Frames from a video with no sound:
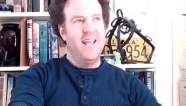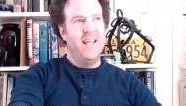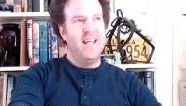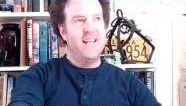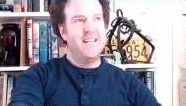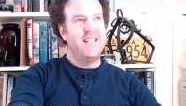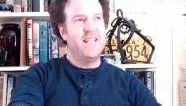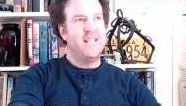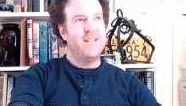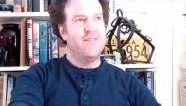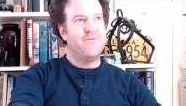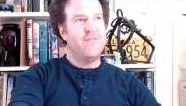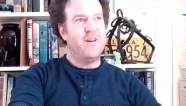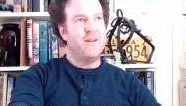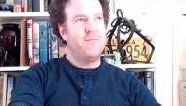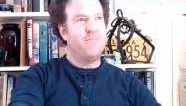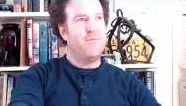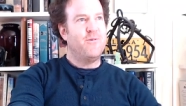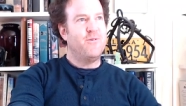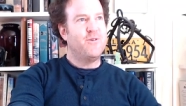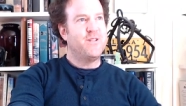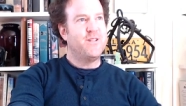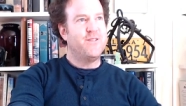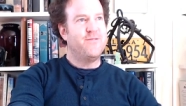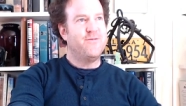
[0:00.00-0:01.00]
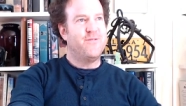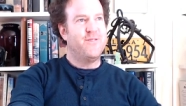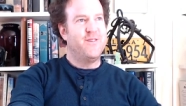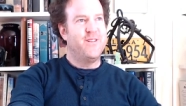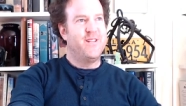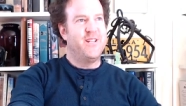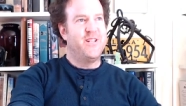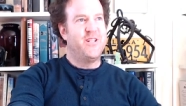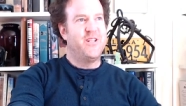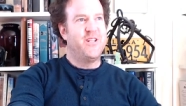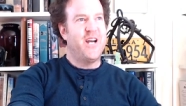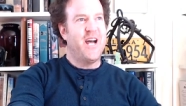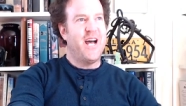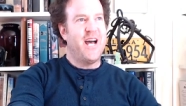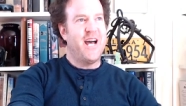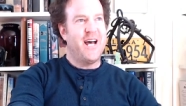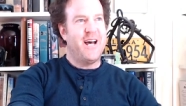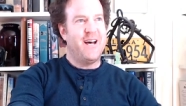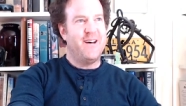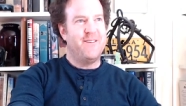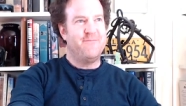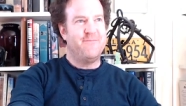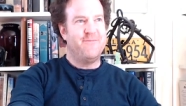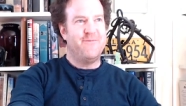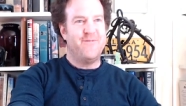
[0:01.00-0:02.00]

is he the right person for the job?